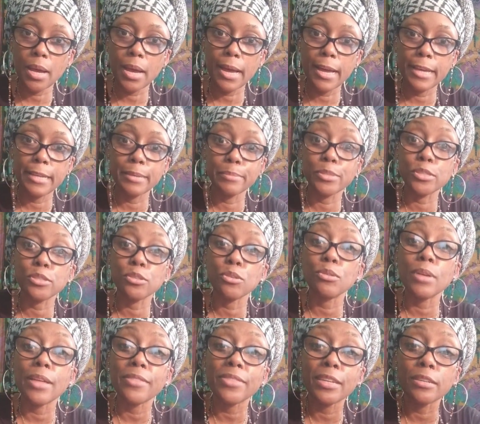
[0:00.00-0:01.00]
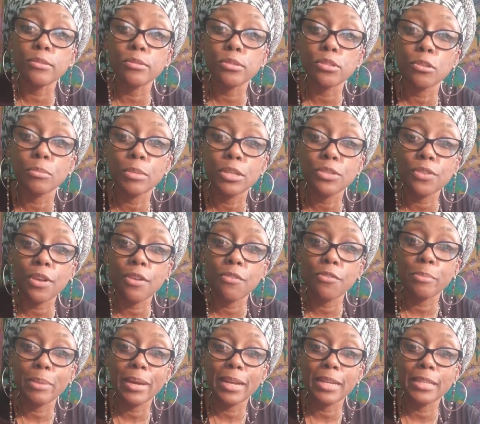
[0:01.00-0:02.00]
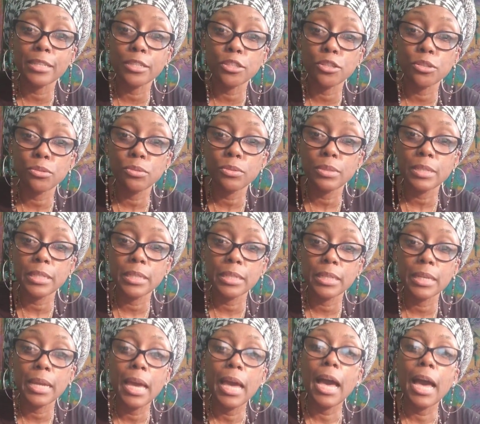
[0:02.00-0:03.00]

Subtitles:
I am so good. Thank you so much for everybody that tuned in.